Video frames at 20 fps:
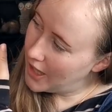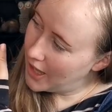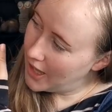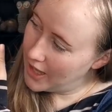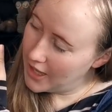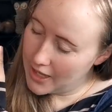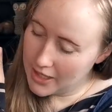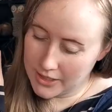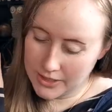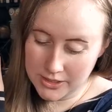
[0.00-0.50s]

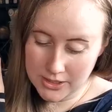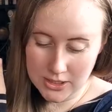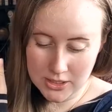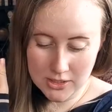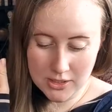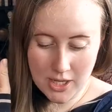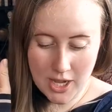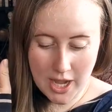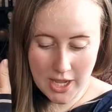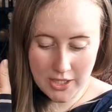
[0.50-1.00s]
And
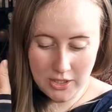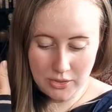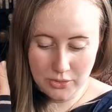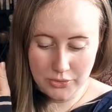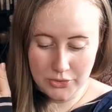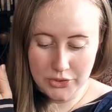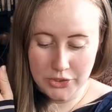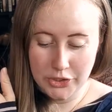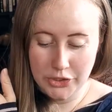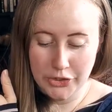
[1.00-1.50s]
I
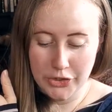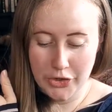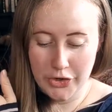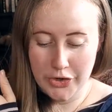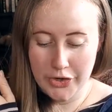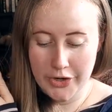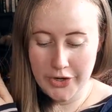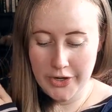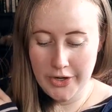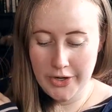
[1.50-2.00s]
used the
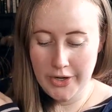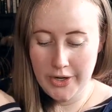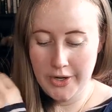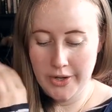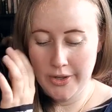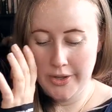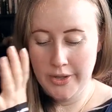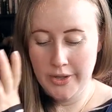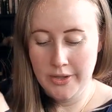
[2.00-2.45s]
yarn